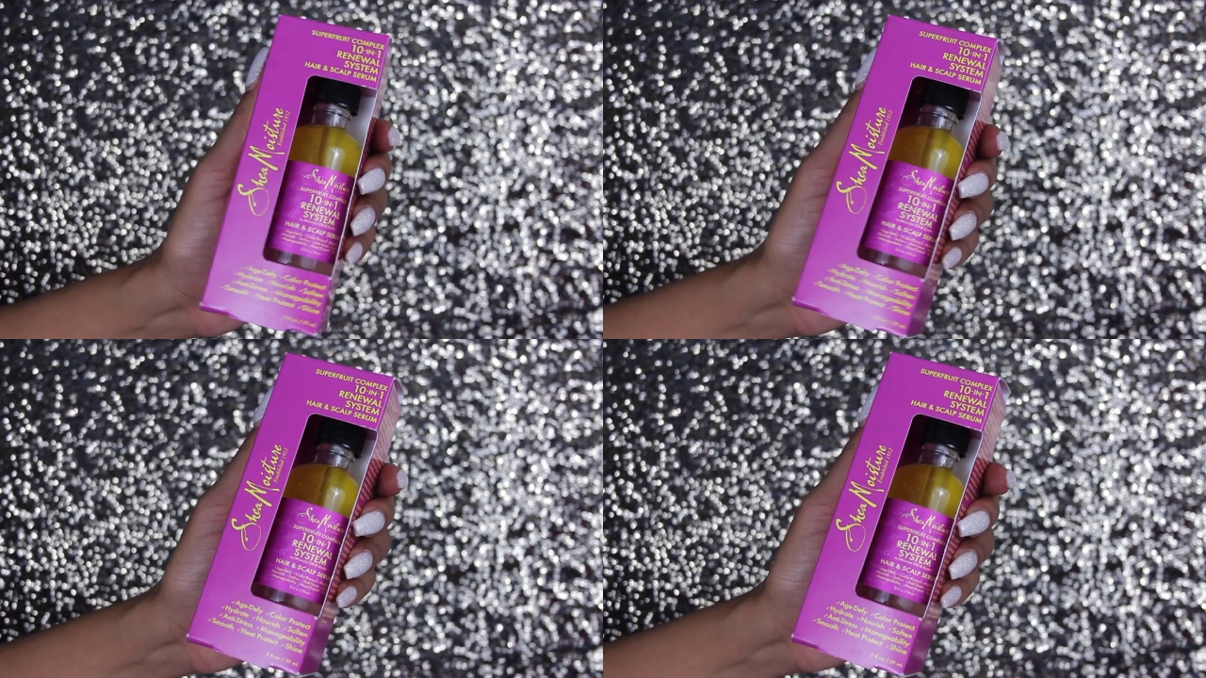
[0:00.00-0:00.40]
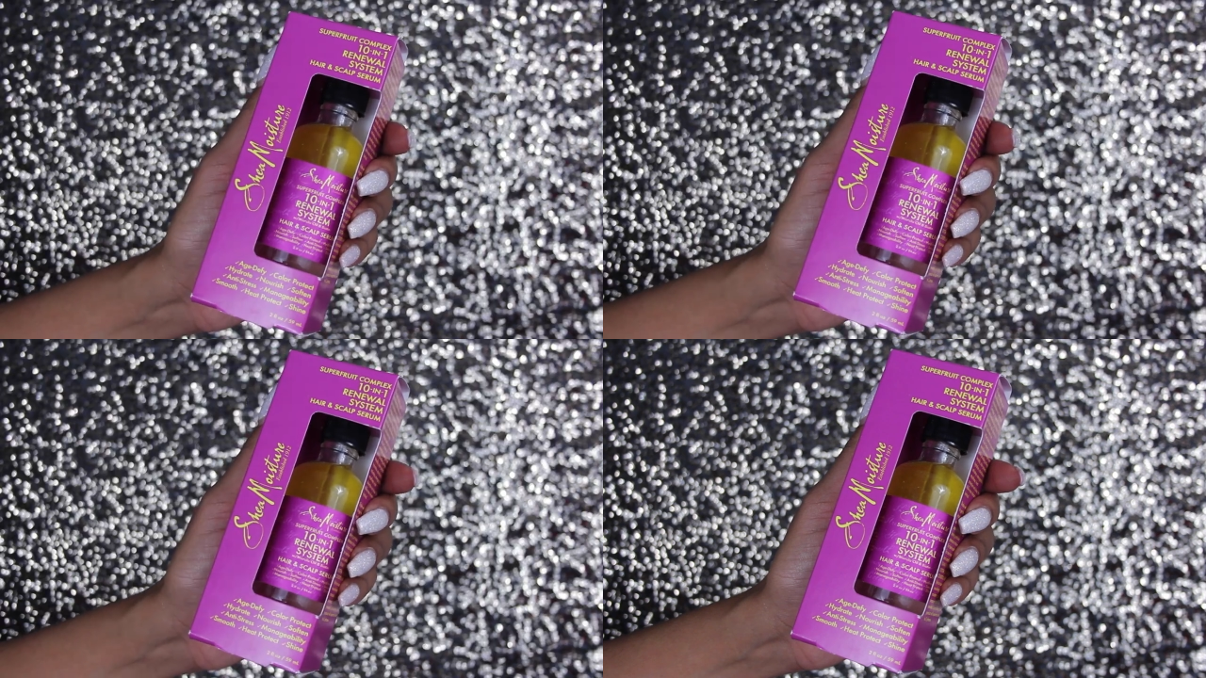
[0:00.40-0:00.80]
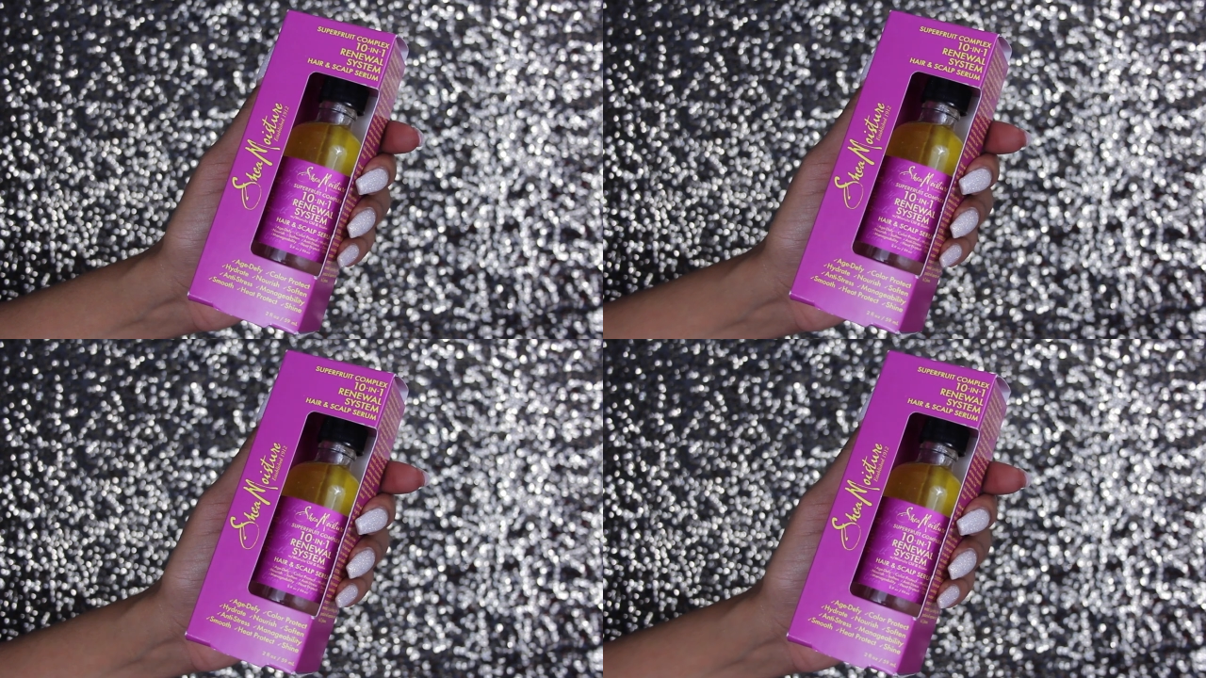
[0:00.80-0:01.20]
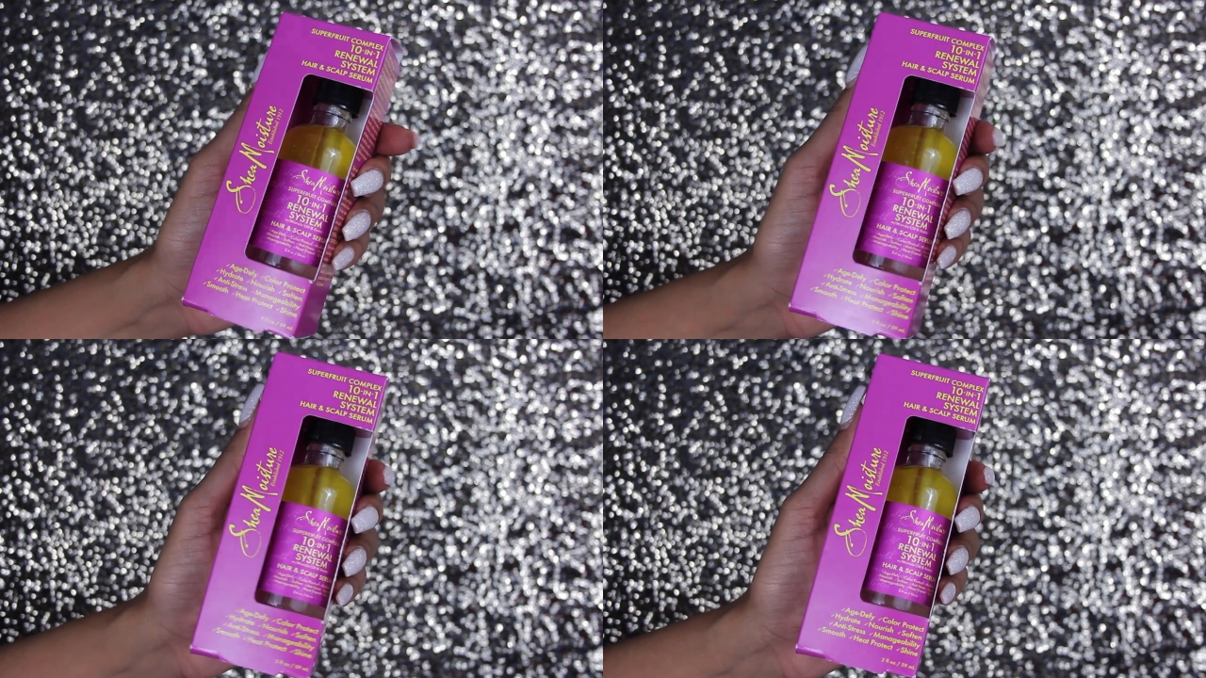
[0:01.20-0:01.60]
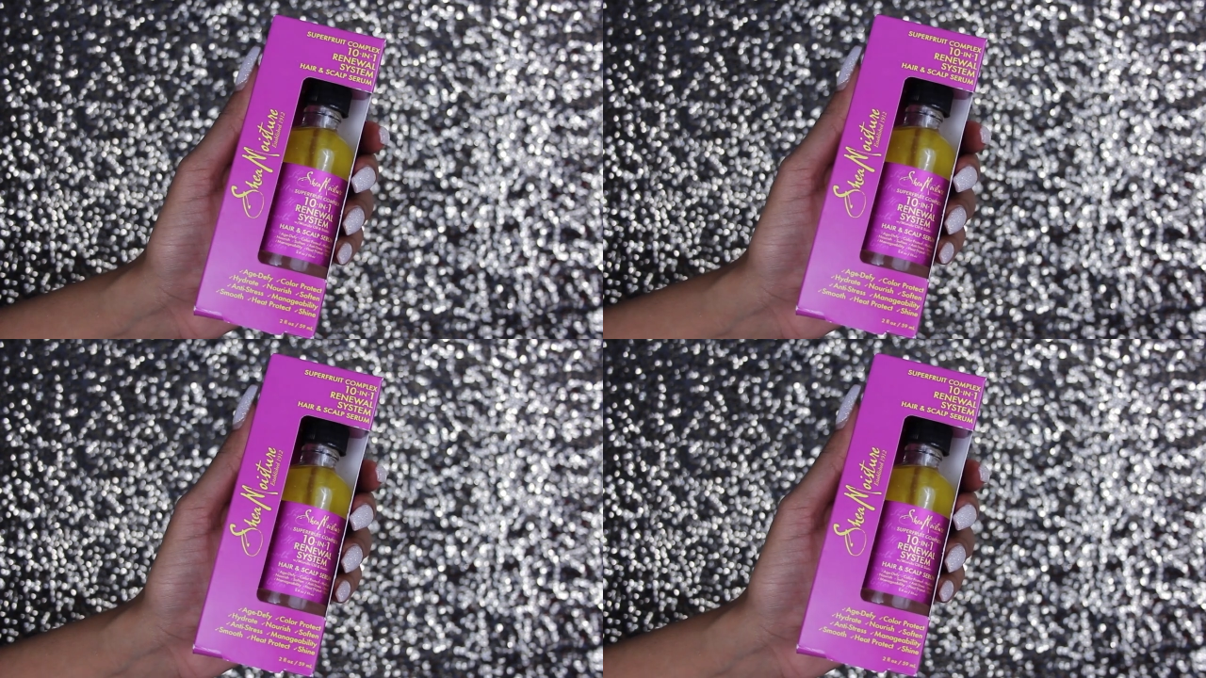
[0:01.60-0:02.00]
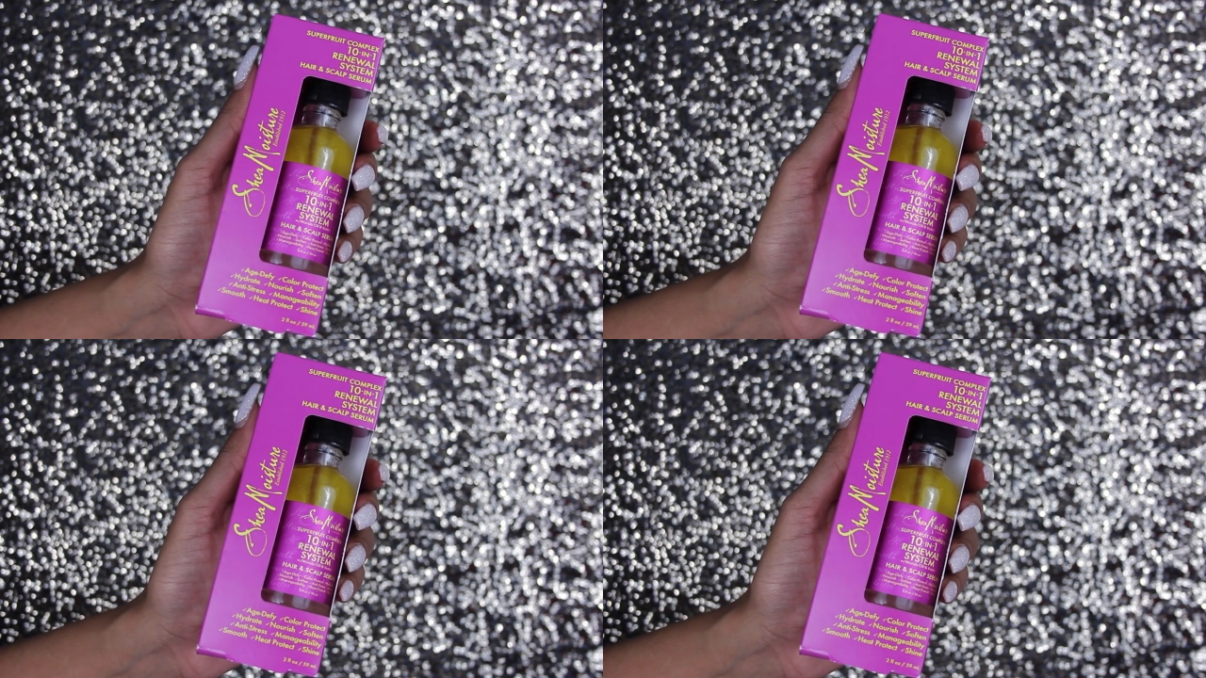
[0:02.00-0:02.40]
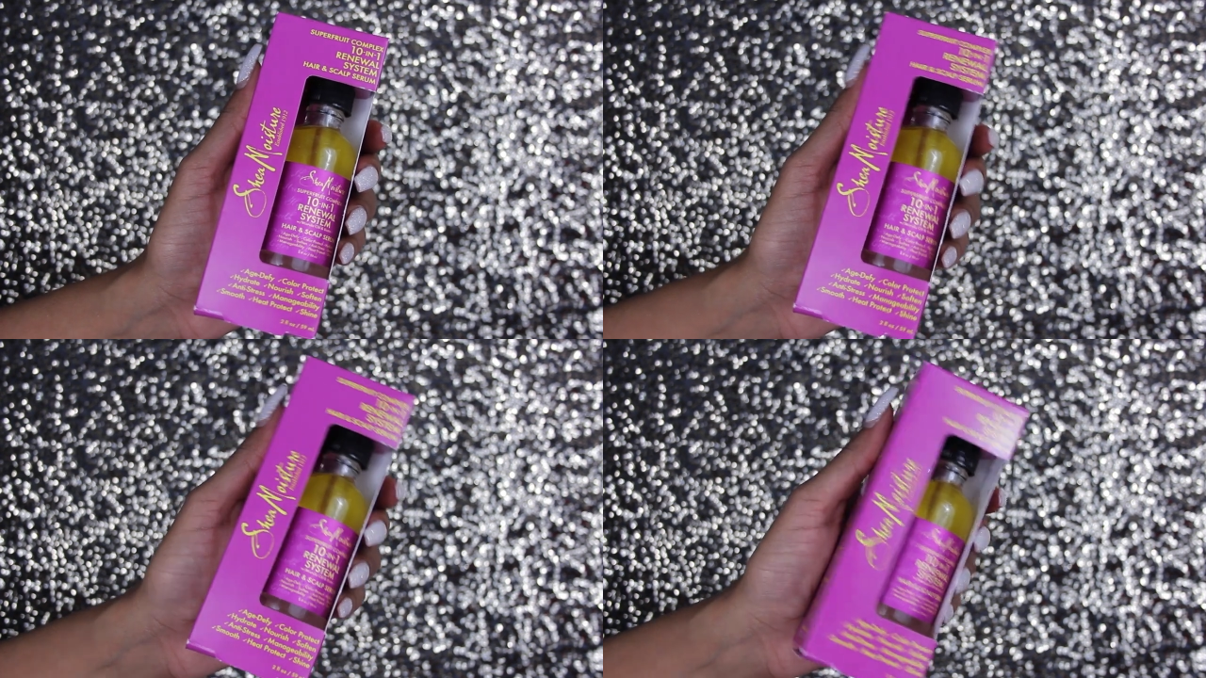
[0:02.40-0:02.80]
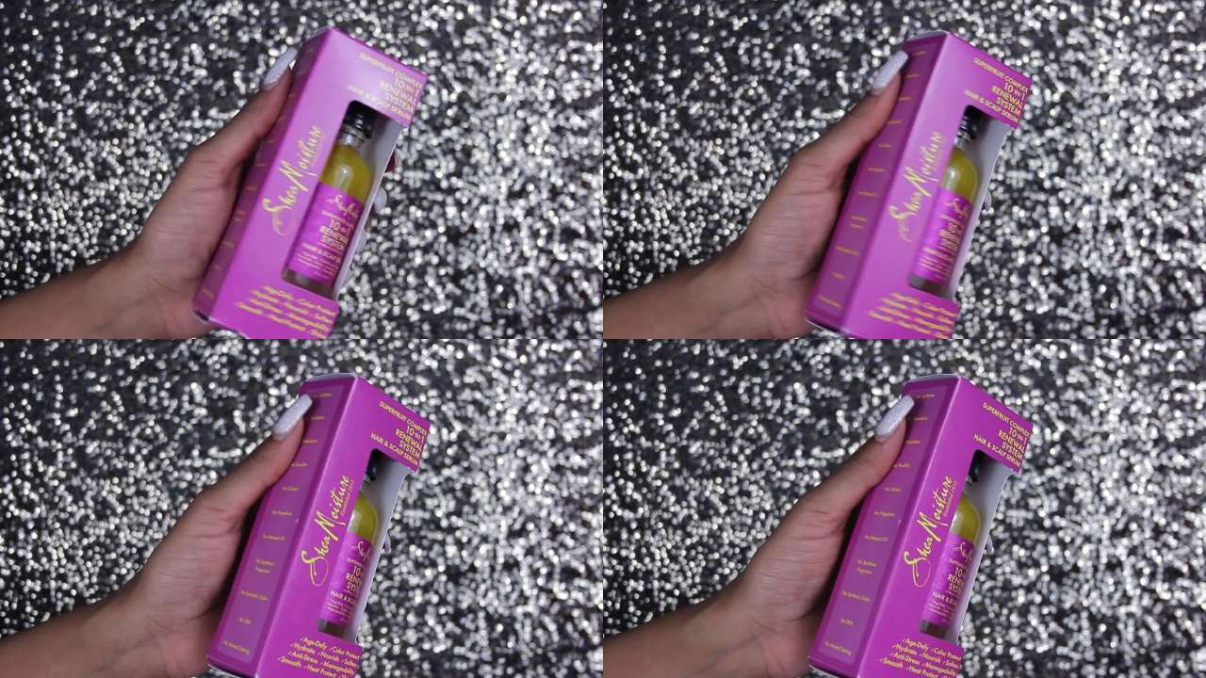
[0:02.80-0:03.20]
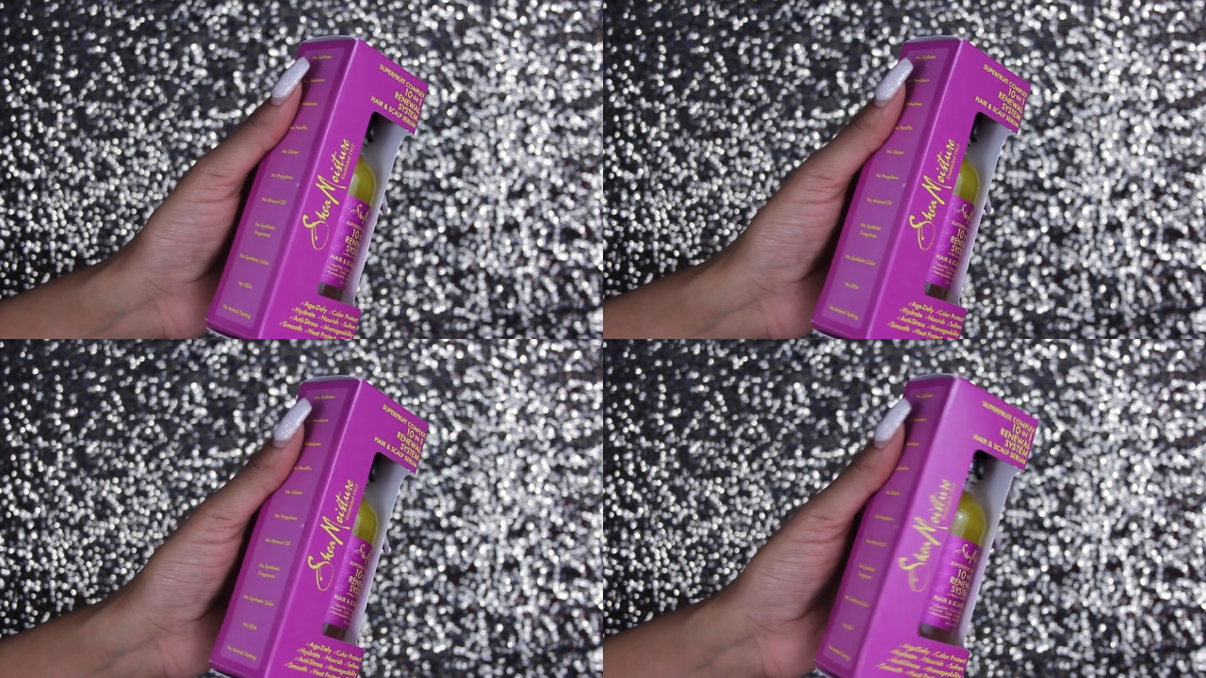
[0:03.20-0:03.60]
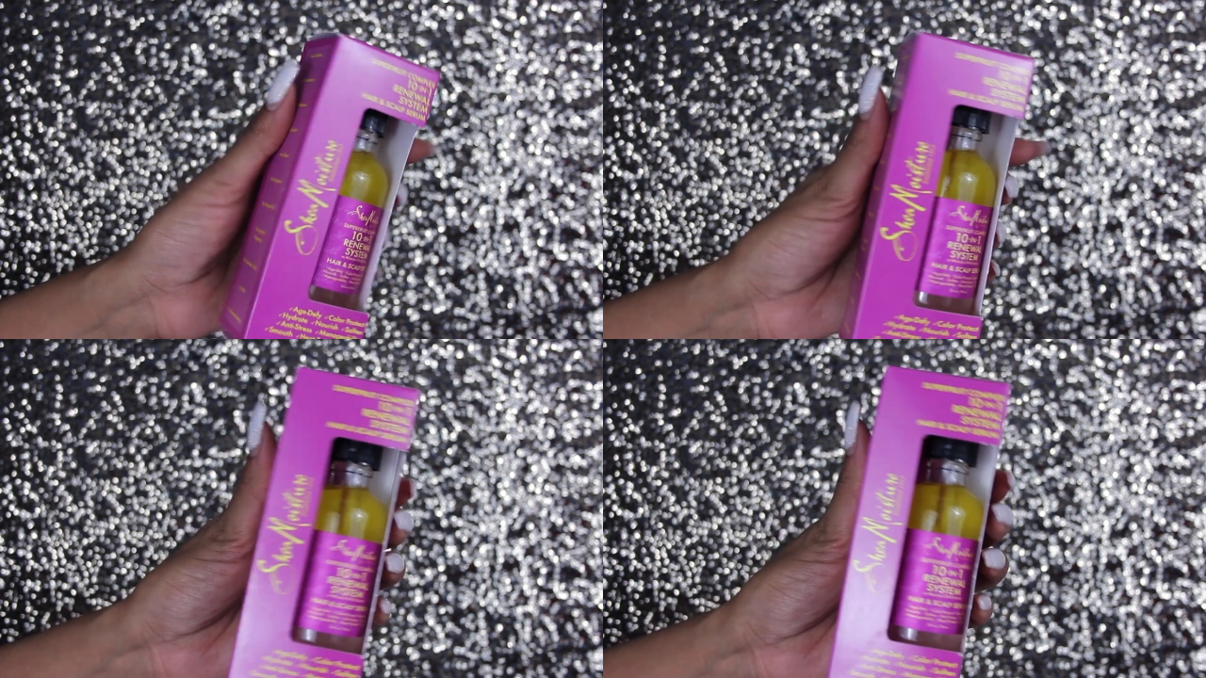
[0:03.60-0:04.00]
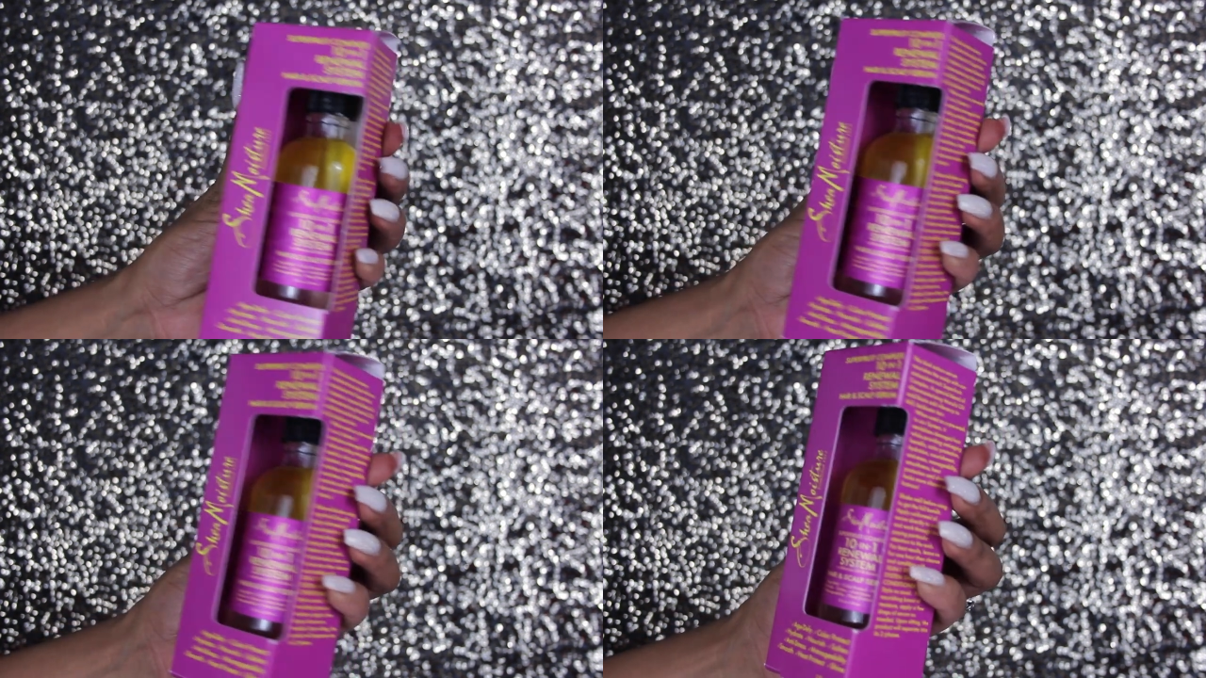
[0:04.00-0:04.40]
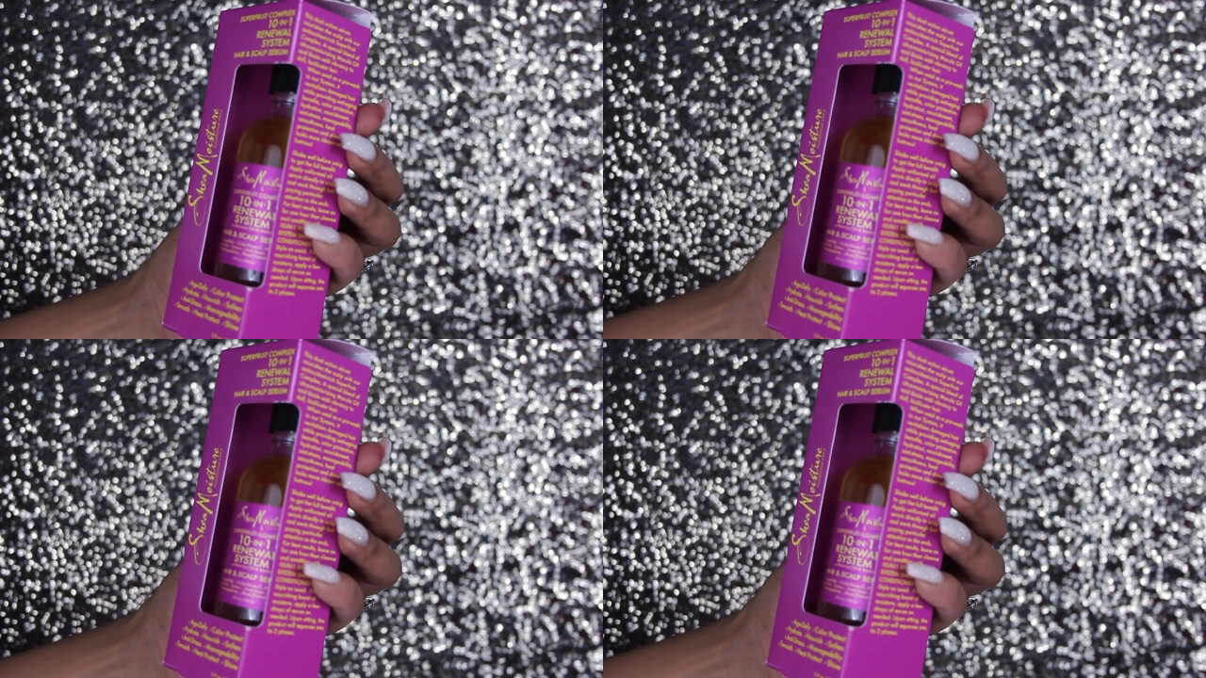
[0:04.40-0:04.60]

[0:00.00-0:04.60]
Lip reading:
[unreadable: no face in view]